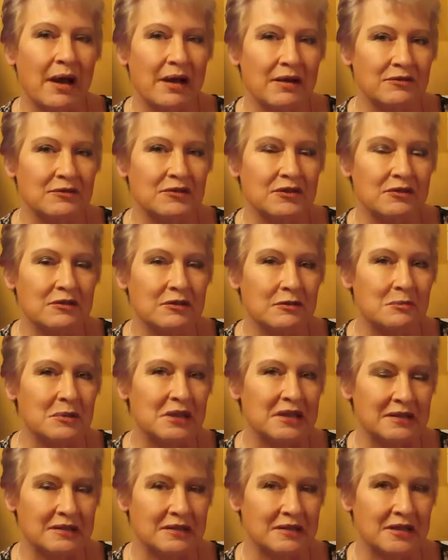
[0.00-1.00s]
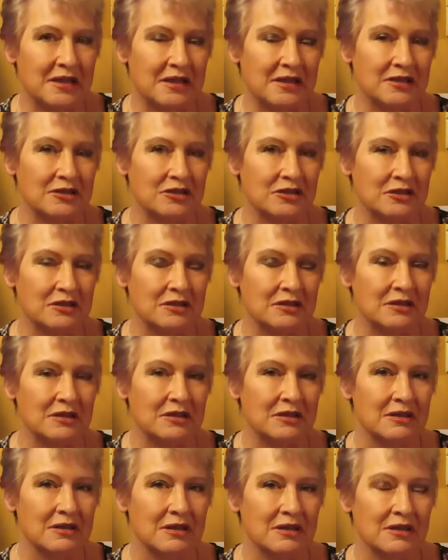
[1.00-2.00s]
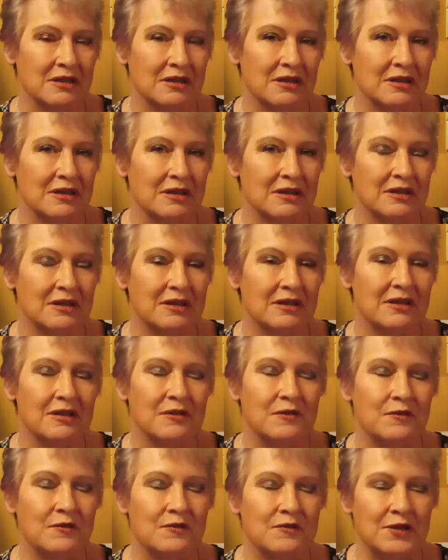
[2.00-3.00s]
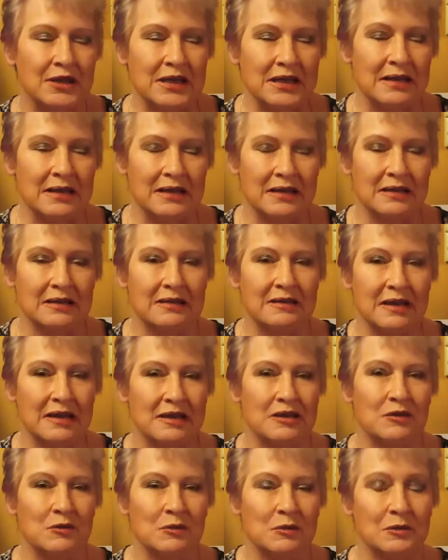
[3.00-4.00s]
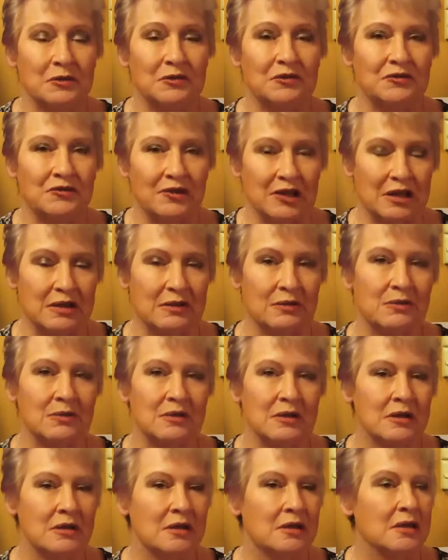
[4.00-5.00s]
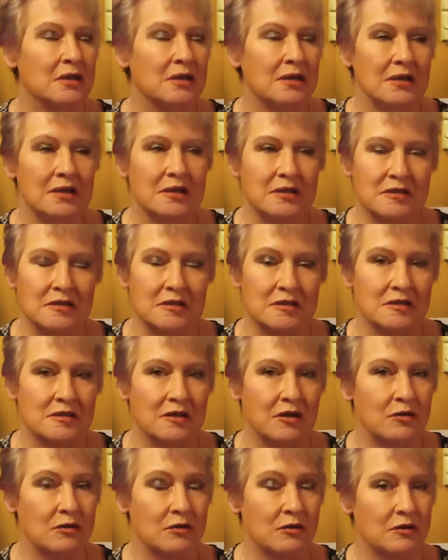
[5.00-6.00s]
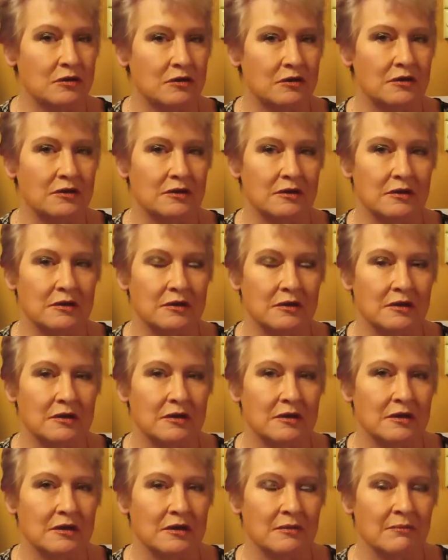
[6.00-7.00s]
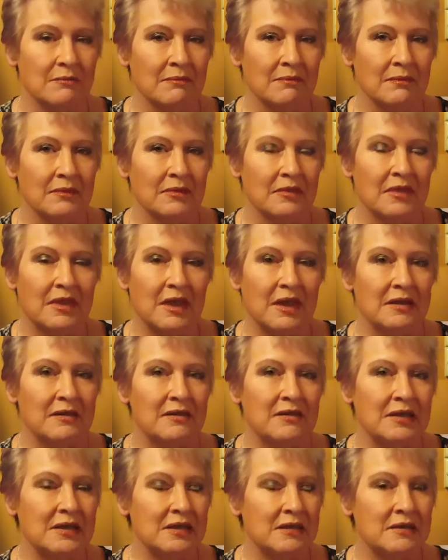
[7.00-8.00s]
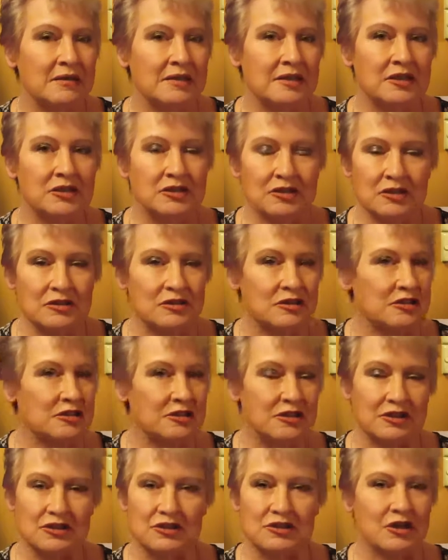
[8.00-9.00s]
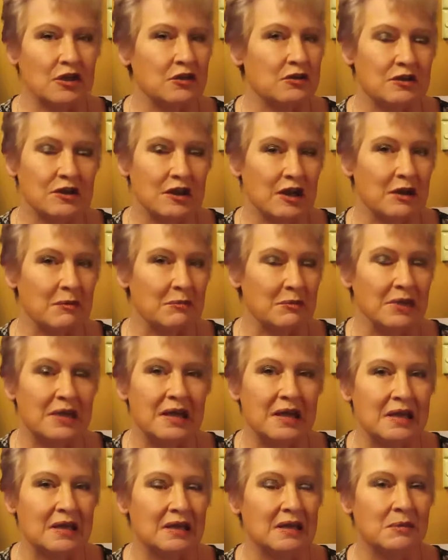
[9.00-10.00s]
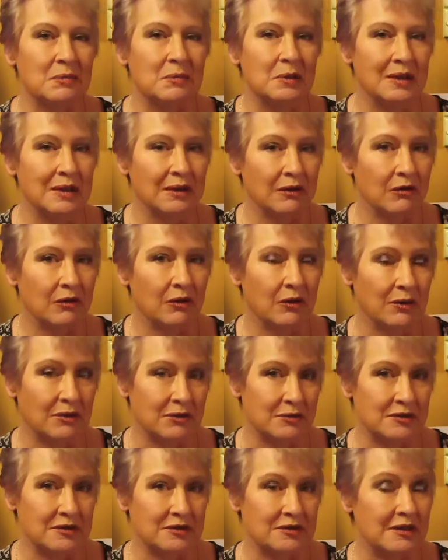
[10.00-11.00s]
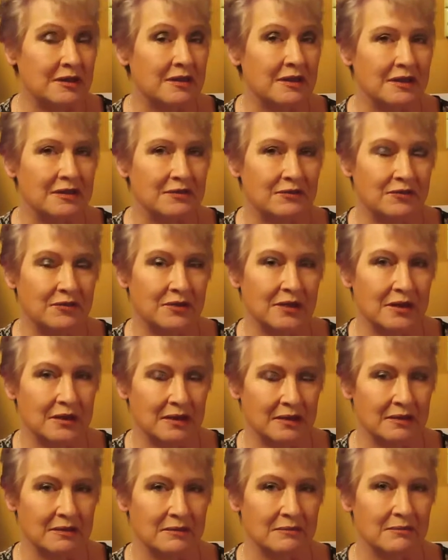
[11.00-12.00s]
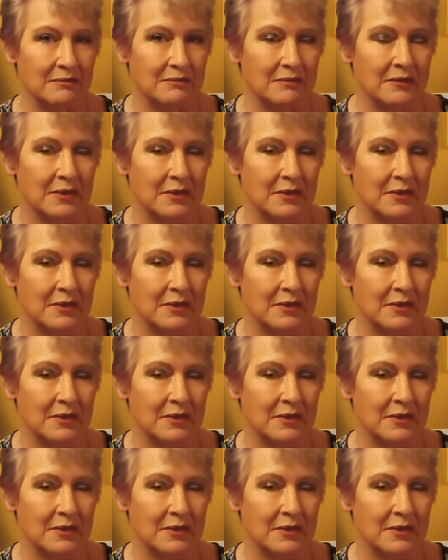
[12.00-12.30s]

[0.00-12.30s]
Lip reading: After a meditation, the feeling that you will feel is so good that the addictions just don't come anywhere close to that feeling.